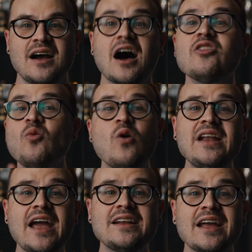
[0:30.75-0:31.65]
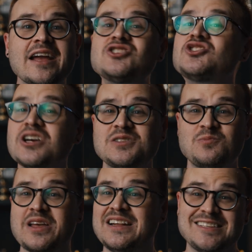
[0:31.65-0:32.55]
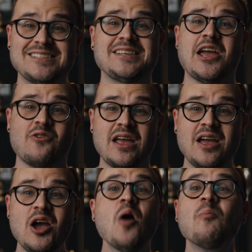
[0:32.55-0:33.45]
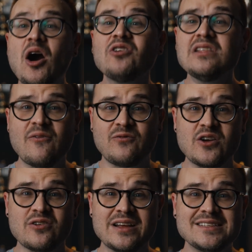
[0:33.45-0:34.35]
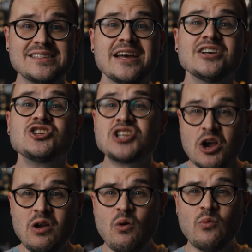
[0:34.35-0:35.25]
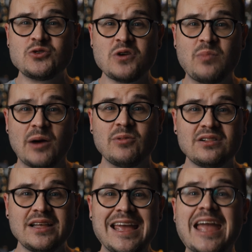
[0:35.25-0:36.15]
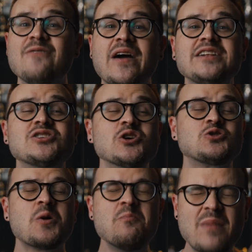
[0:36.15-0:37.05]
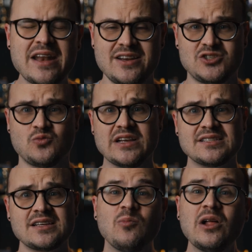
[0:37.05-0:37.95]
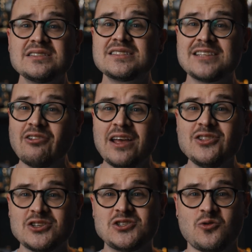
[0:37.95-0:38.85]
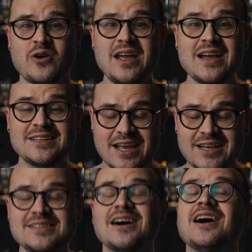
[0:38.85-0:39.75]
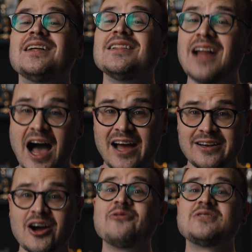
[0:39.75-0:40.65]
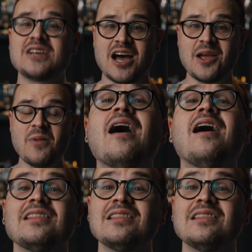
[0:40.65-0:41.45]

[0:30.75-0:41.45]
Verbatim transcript: On the one hand, it's just plain scary. Part of that fear is sharing what we're doing publicly invites tremendous risk. Plus, telling this story takes a lot of time a